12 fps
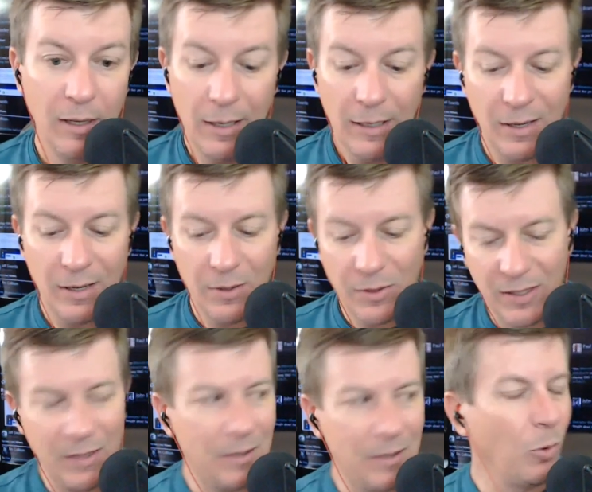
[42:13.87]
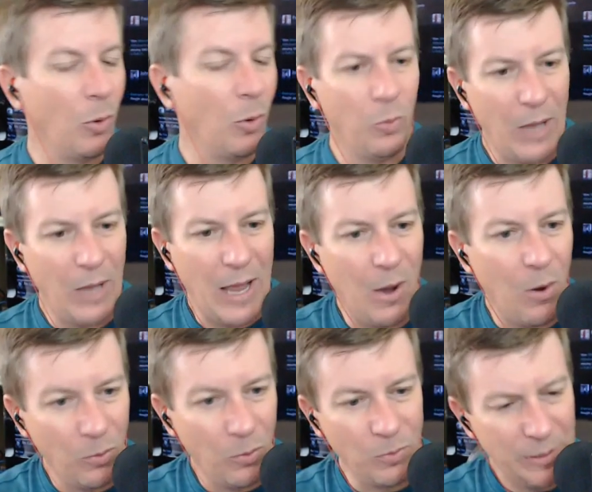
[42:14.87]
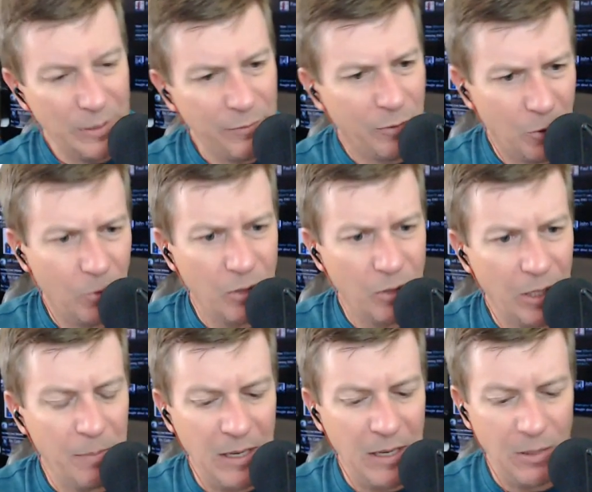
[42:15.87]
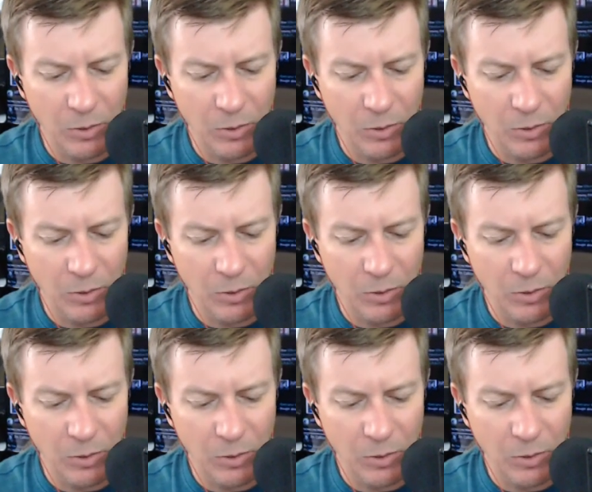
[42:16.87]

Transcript: Now you think, well, how difficult could it be?